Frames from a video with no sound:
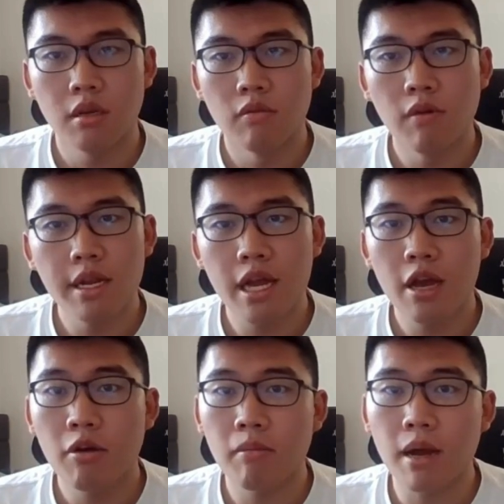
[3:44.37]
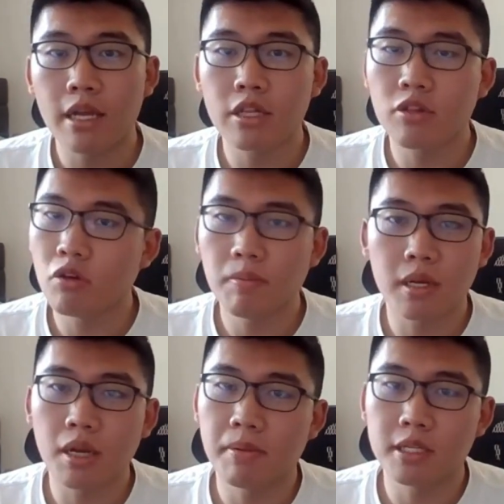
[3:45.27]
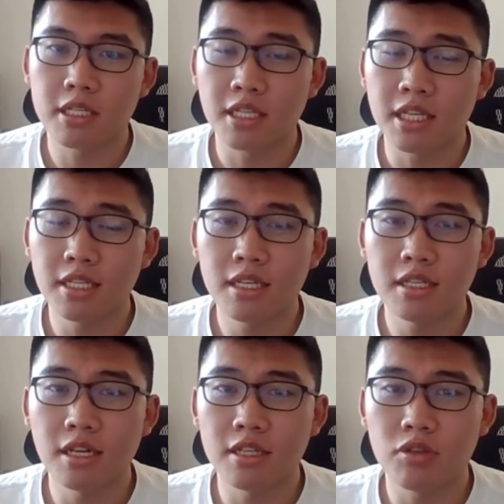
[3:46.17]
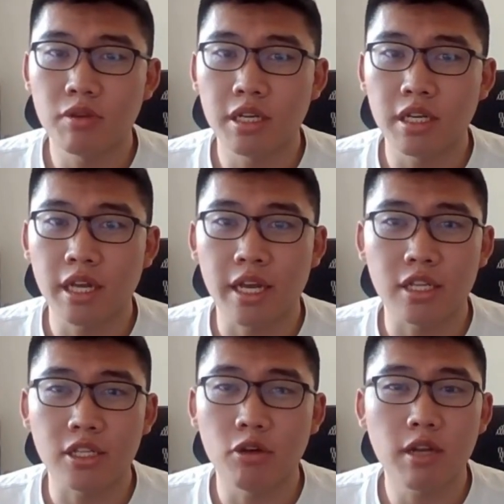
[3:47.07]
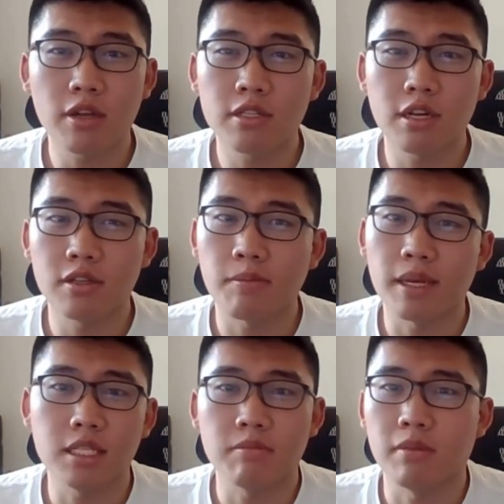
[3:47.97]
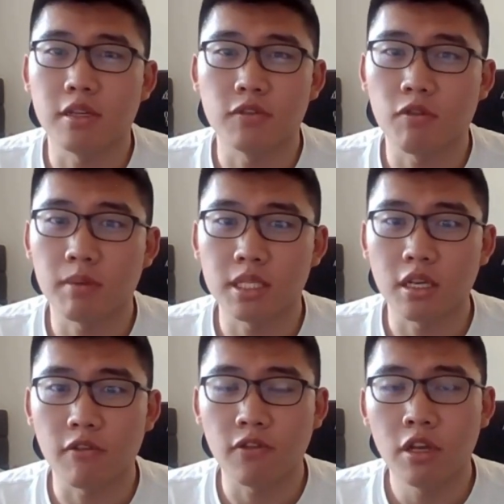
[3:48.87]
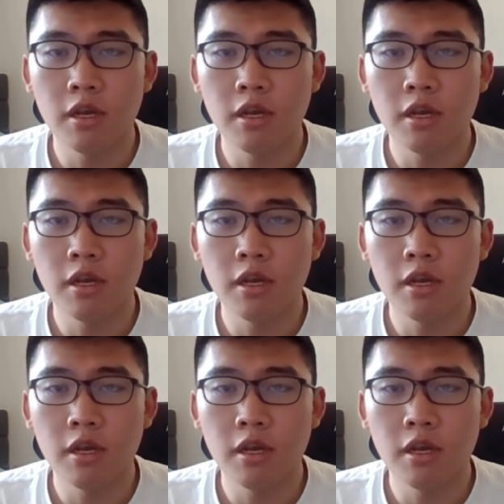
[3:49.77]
Right now, I could throw up a couple of statistics on the screen and go downstairs and make some lunch for myself.